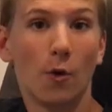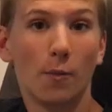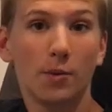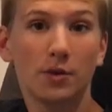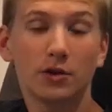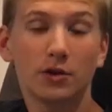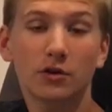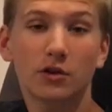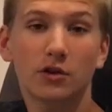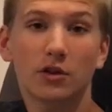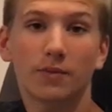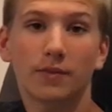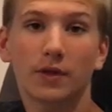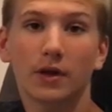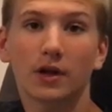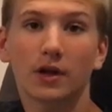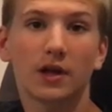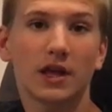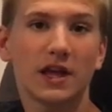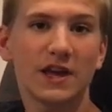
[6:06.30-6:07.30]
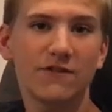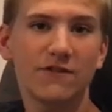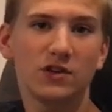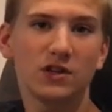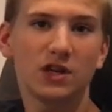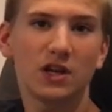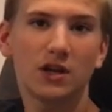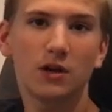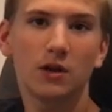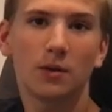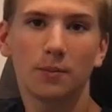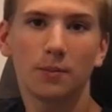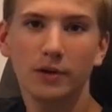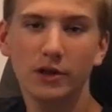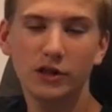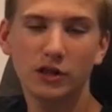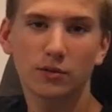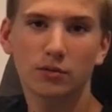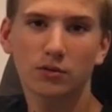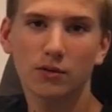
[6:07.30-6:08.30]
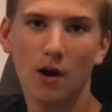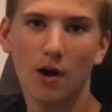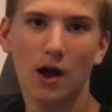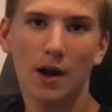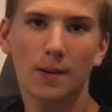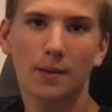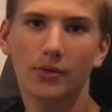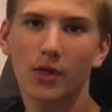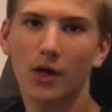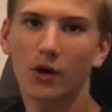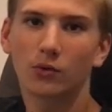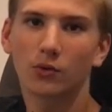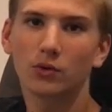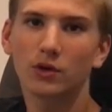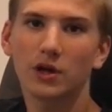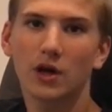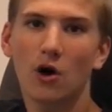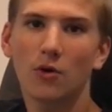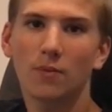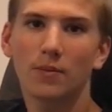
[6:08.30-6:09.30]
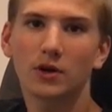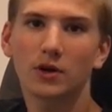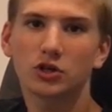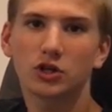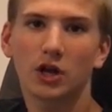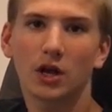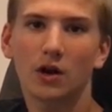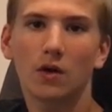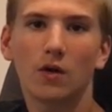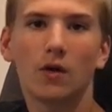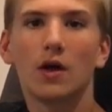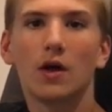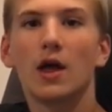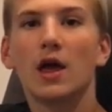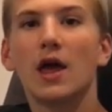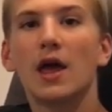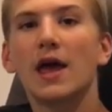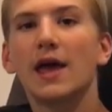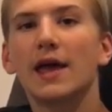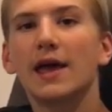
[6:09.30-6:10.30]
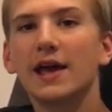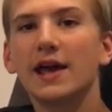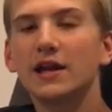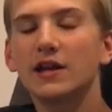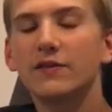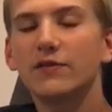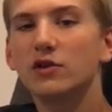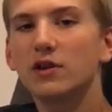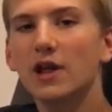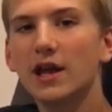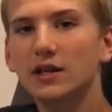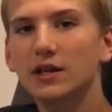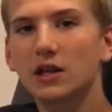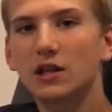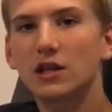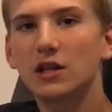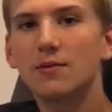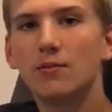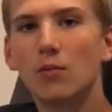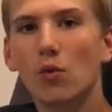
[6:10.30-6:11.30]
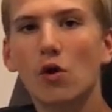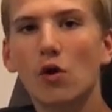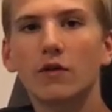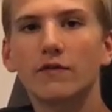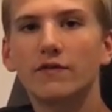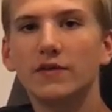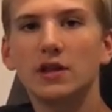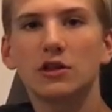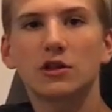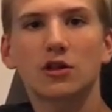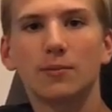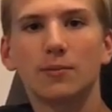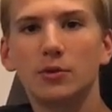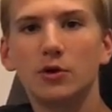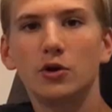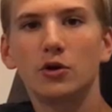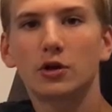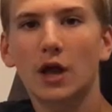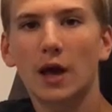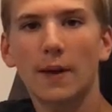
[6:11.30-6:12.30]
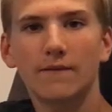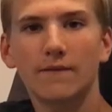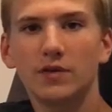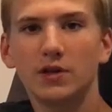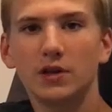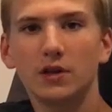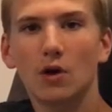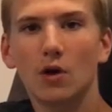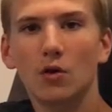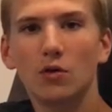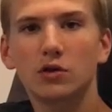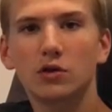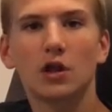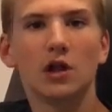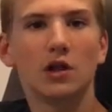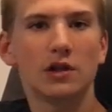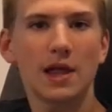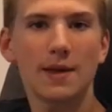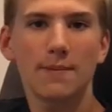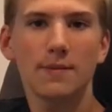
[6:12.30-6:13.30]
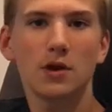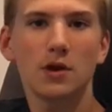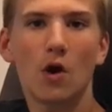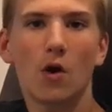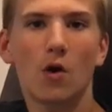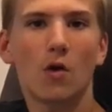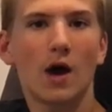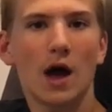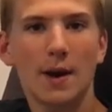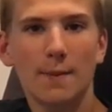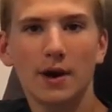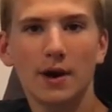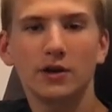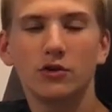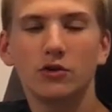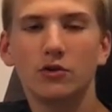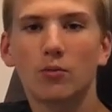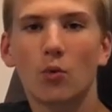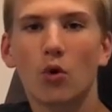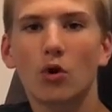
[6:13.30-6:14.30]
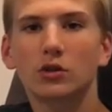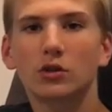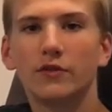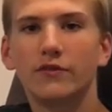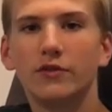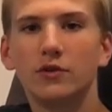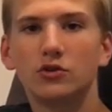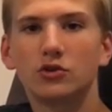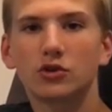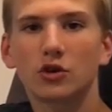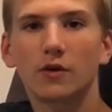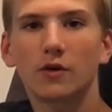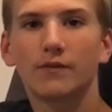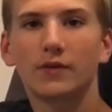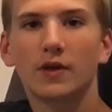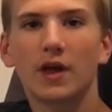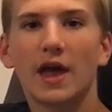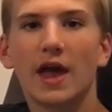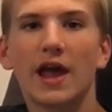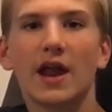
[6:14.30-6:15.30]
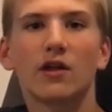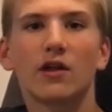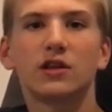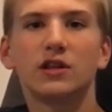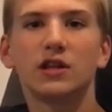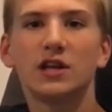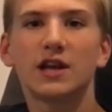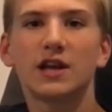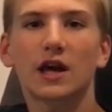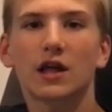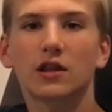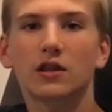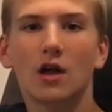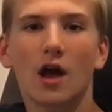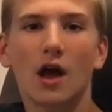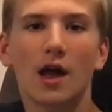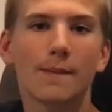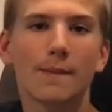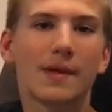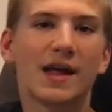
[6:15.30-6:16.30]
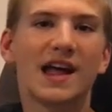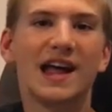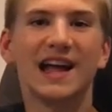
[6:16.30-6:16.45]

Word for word: Hope you learned something. If you did, please subscribe. That would really help my channel. And if you'd like to see more of these computer type videos, let me know. I might do more in the future. And I'll see you next time.